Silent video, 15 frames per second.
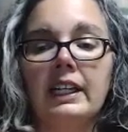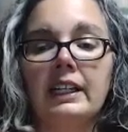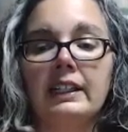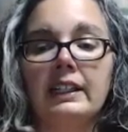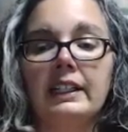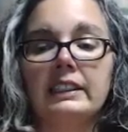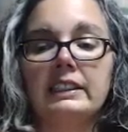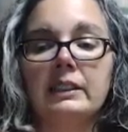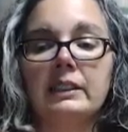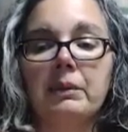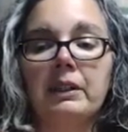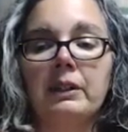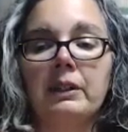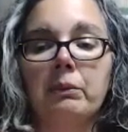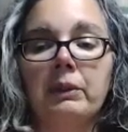And again,
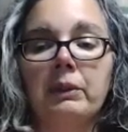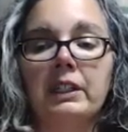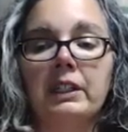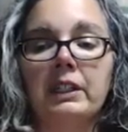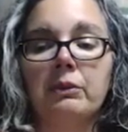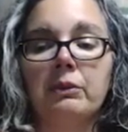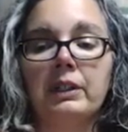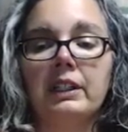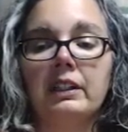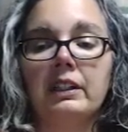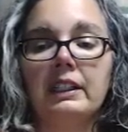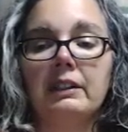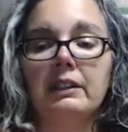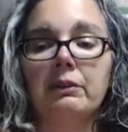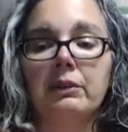that's something that we could
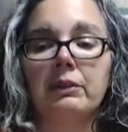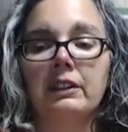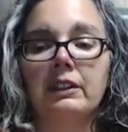really,